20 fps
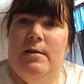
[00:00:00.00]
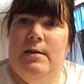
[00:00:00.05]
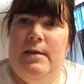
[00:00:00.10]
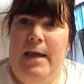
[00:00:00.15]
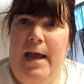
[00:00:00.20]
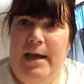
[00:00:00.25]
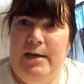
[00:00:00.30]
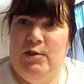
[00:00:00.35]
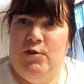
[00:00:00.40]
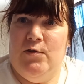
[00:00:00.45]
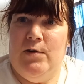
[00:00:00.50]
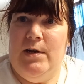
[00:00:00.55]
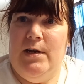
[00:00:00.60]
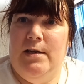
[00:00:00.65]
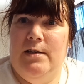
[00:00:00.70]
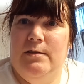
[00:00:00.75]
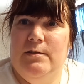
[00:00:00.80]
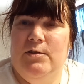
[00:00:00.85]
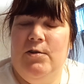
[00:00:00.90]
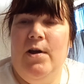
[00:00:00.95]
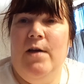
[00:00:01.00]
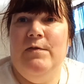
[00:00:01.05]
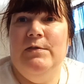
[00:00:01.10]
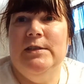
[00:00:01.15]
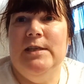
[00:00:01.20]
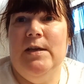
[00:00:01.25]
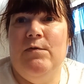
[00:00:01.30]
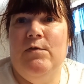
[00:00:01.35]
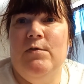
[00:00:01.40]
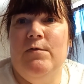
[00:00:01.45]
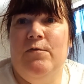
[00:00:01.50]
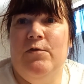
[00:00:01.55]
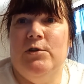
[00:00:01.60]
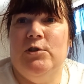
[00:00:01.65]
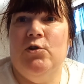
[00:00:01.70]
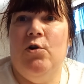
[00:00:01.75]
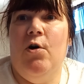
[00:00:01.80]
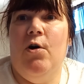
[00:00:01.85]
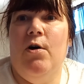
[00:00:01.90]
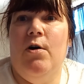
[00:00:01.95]
cat tree. So I have a
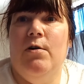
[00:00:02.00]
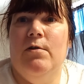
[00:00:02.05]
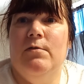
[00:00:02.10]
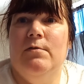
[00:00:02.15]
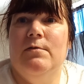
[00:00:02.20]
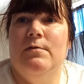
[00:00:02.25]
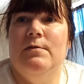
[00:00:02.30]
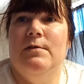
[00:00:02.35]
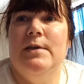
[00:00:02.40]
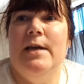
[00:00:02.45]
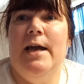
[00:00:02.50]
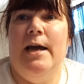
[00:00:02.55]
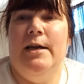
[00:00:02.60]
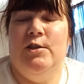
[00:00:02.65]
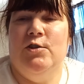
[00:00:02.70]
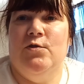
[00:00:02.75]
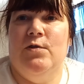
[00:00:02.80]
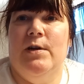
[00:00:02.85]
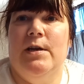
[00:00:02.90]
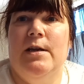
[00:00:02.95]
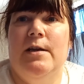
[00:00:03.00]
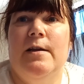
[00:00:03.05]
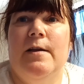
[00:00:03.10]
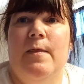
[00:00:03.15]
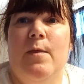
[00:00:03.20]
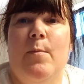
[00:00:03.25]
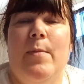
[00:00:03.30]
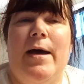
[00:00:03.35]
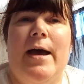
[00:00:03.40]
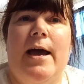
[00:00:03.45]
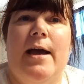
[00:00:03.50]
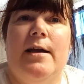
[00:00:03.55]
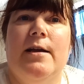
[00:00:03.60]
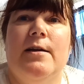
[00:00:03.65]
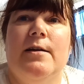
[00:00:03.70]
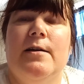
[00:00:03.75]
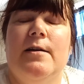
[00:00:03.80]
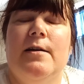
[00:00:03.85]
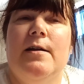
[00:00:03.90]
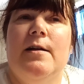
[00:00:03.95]
7-foot tall cat tree in the
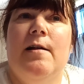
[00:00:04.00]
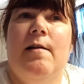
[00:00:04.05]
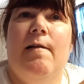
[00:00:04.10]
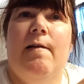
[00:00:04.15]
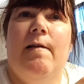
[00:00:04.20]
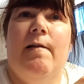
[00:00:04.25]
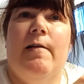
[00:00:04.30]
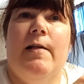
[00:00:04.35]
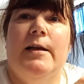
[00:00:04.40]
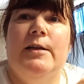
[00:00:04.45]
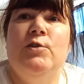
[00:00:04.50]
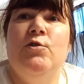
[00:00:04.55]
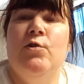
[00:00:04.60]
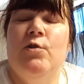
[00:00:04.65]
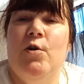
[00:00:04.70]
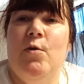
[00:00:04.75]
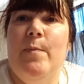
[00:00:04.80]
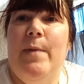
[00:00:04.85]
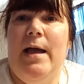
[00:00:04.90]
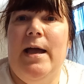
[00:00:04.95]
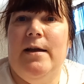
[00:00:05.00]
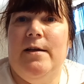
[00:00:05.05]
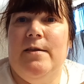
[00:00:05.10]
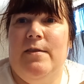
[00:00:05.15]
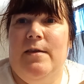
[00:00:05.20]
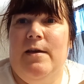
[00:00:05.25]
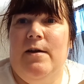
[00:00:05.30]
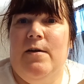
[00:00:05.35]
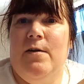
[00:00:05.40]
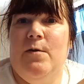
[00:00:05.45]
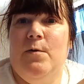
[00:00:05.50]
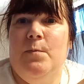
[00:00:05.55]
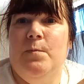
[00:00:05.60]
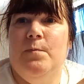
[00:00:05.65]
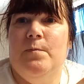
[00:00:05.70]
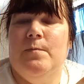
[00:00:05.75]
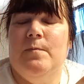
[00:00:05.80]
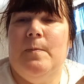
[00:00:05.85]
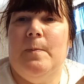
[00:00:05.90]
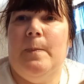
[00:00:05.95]
back. I took her back there
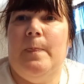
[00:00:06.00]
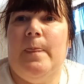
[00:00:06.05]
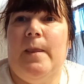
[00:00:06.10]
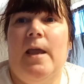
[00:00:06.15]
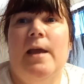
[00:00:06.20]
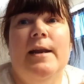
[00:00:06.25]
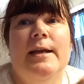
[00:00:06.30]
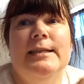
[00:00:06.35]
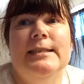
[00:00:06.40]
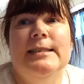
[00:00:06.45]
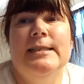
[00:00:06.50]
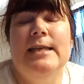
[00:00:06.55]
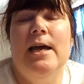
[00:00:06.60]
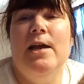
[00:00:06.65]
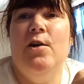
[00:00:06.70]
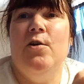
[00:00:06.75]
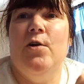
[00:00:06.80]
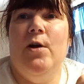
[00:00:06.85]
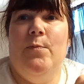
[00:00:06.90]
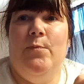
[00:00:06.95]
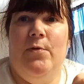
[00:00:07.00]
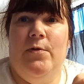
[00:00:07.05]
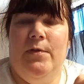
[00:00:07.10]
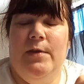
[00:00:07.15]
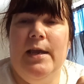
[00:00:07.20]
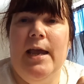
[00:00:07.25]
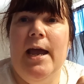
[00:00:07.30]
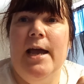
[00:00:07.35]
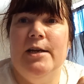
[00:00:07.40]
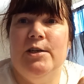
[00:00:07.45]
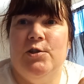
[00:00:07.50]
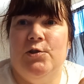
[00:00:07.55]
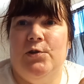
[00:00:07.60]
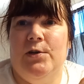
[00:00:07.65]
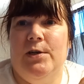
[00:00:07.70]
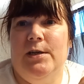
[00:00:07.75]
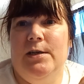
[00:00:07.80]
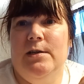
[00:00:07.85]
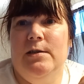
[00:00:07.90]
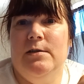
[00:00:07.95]
and I sat her up on the cat
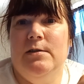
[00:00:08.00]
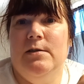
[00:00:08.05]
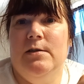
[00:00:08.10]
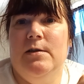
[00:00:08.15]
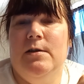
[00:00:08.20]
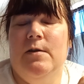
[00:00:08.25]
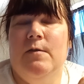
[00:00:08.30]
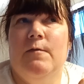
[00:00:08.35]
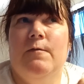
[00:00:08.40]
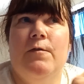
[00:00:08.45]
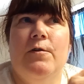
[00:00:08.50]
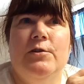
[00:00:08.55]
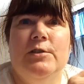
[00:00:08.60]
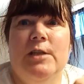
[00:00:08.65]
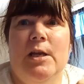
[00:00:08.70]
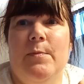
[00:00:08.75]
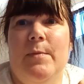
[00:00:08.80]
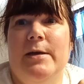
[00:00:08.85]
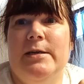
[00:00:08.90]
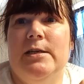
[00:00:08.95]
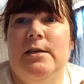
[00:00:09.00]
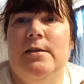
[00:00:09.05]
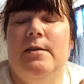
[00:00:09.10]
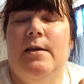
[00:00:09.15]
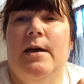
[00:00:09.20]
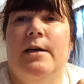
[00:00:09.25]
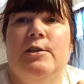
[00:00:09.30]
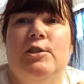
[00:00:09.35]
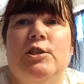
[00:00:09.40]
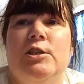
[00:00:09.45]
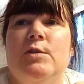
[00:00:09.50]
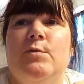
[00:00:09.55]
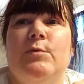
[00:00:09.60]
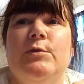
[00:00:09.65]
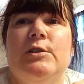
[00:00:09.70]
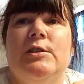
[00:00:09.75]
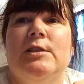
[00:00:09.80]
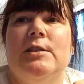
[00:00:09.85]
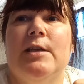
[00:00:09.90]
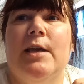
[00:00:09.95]
tree. First time I did that, she
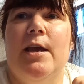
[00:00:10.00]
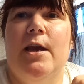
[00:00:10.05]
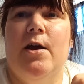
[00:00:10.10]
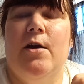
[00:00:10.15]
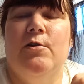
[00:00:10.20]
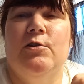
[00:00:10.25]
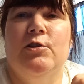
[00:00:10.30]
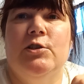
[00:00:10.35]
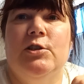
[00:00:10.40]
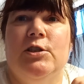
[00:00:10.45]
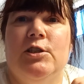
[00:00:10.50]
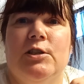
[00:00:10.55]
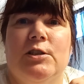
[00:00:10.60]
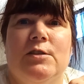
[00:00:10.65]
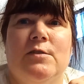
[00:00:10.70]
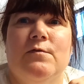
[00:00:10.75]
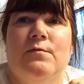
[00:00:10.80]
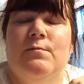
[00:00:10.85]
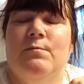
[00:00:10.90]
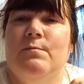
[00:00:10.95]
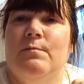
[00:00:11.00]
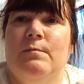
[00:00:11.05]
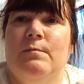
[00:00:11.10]
was scared. She just